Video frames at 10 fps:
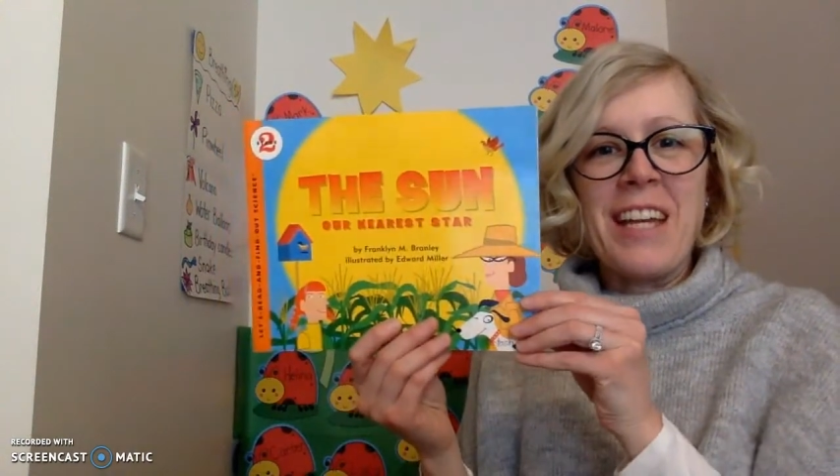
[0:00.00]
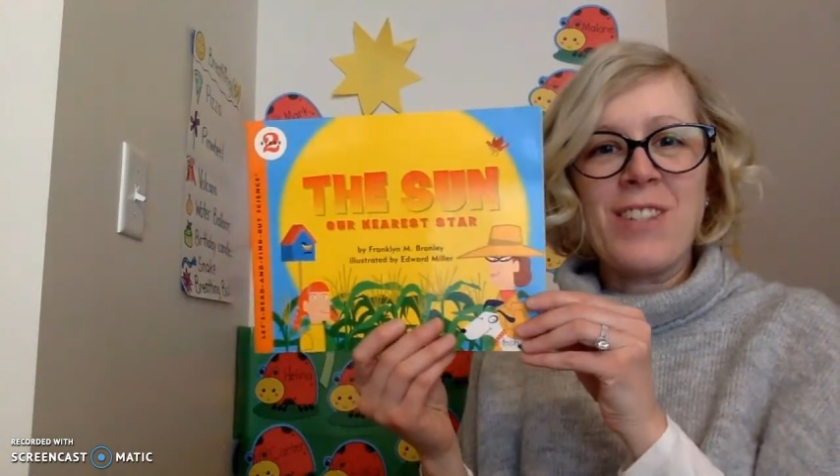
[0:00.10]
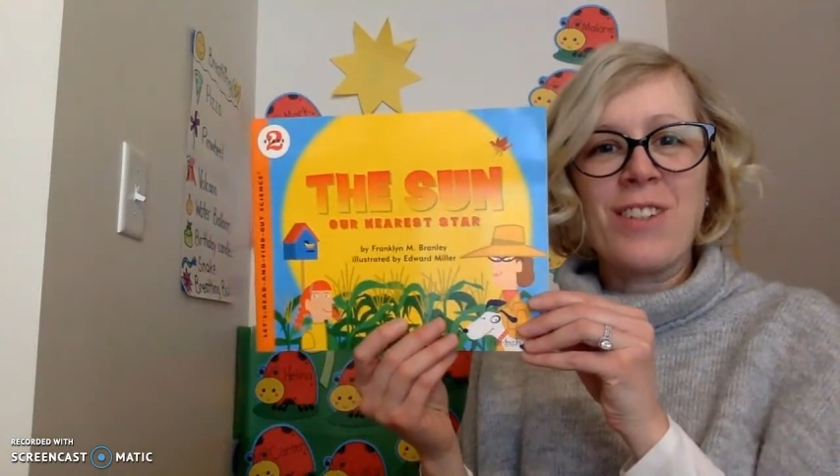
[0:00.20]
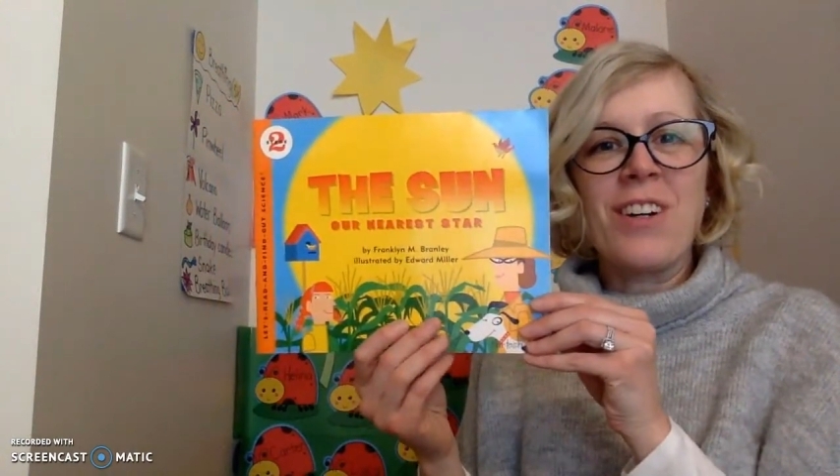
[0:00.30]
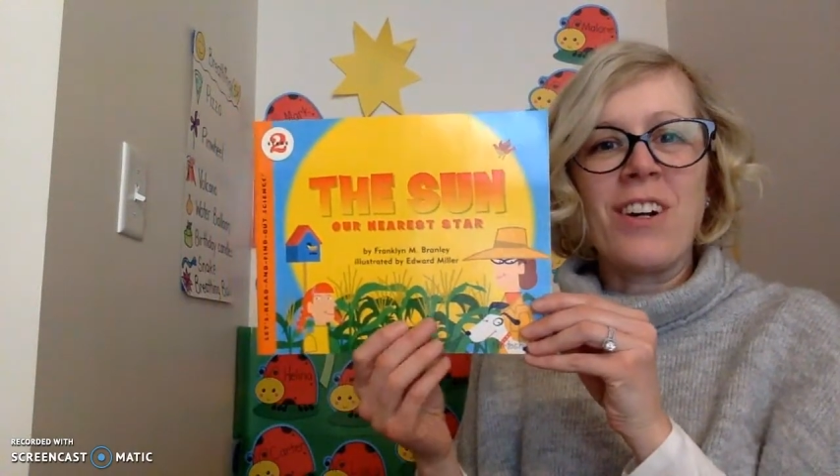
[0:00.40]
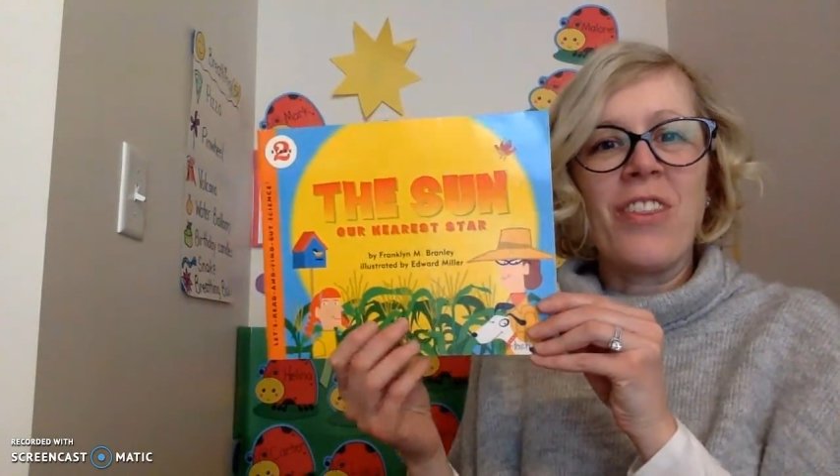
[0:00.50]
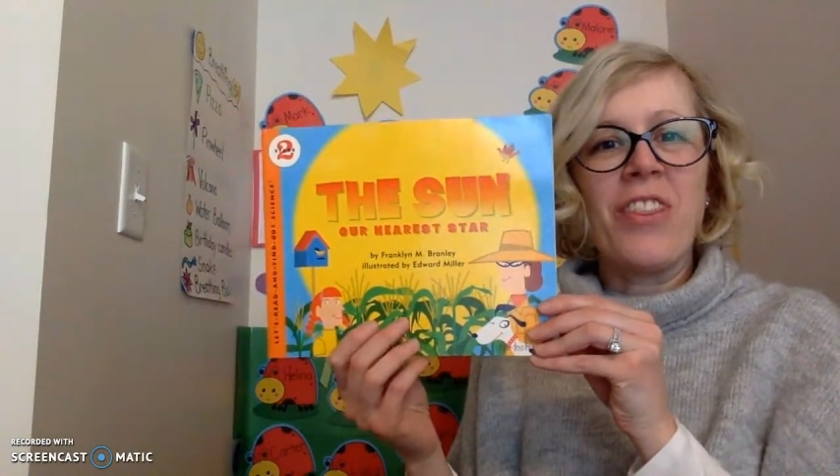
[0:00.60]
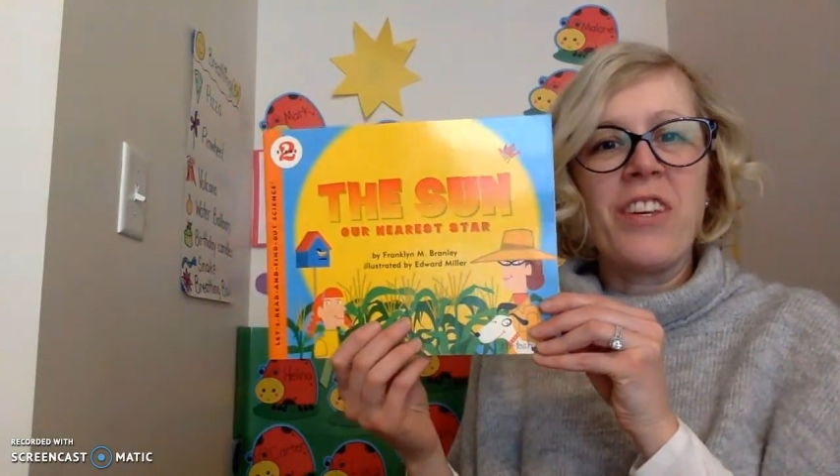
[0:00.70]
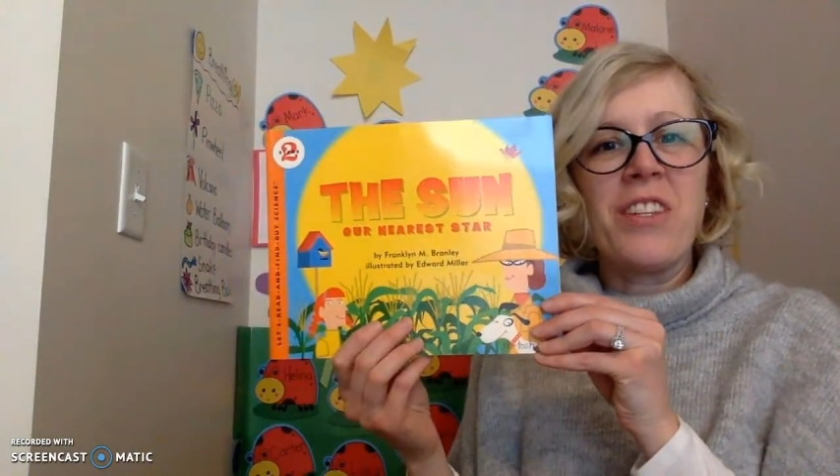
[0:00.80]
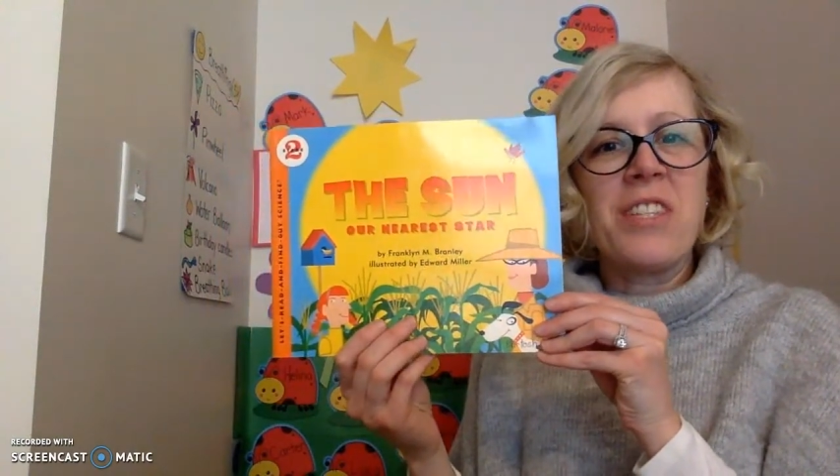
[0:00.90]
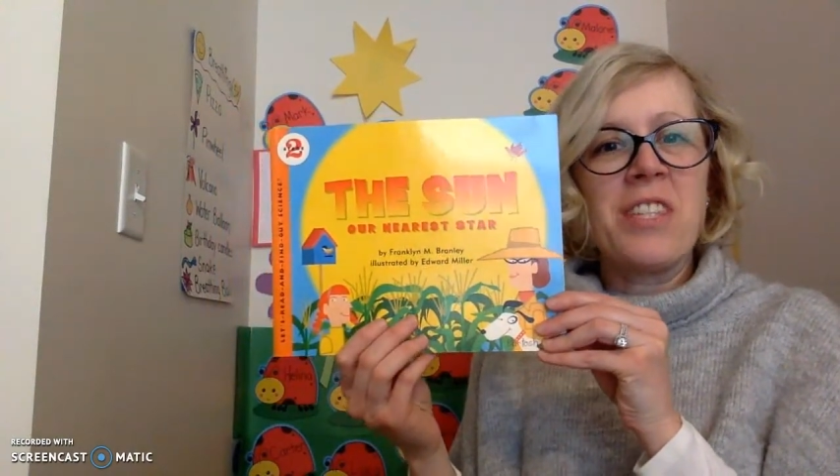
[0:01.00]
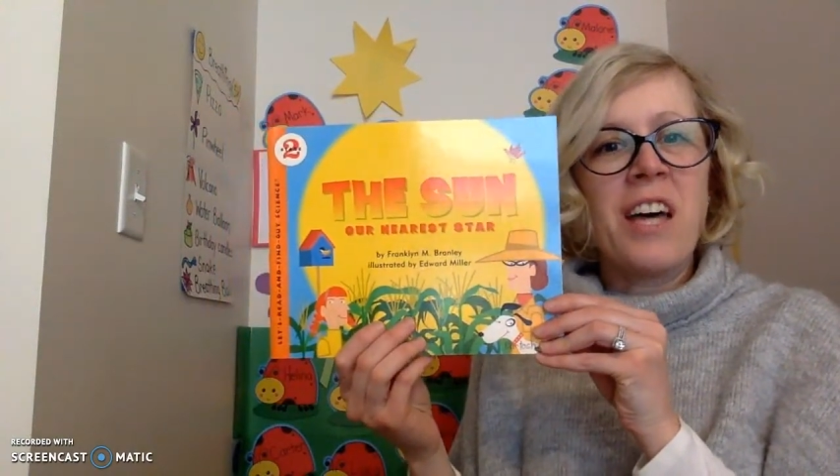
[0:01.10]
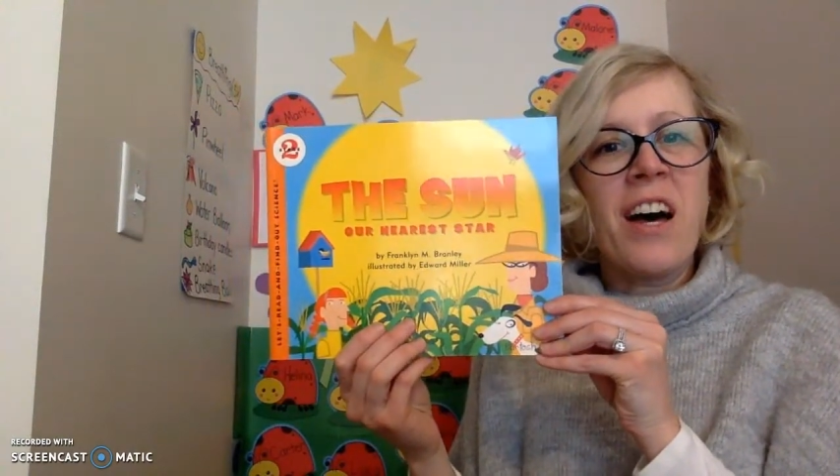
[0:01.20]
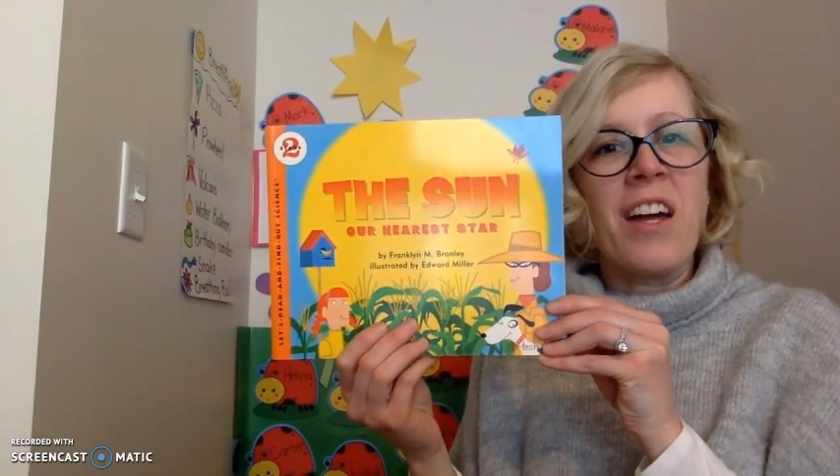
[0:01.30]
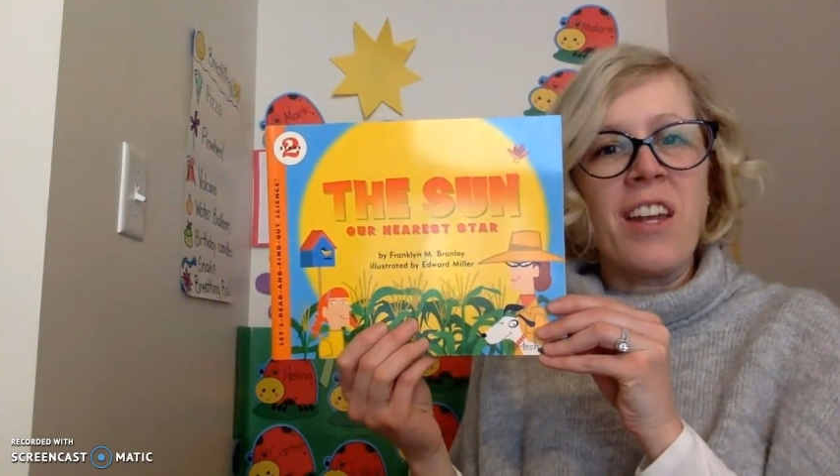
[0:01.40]
It's called The
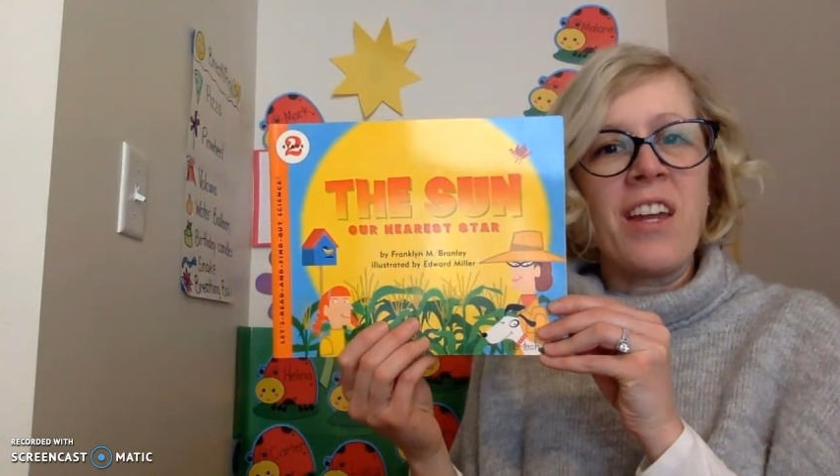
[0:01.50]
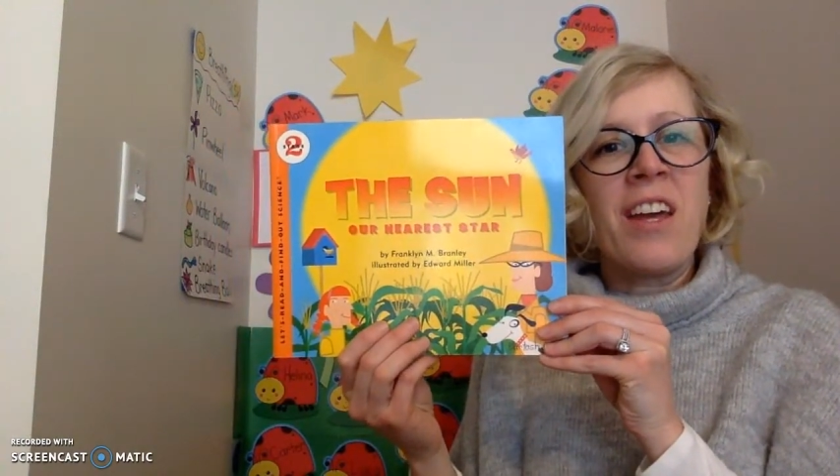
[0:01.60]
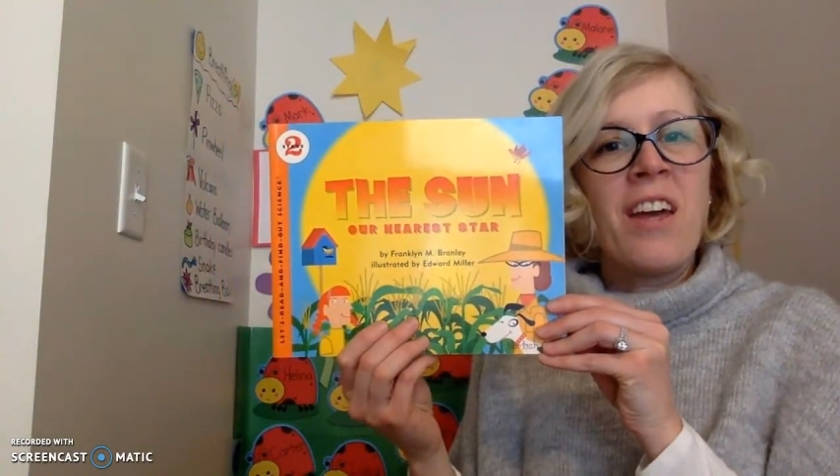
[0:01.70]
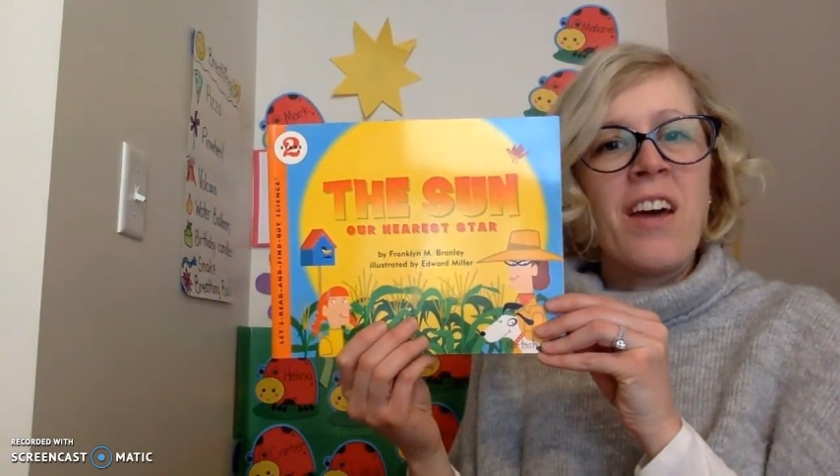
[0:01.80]
Sun,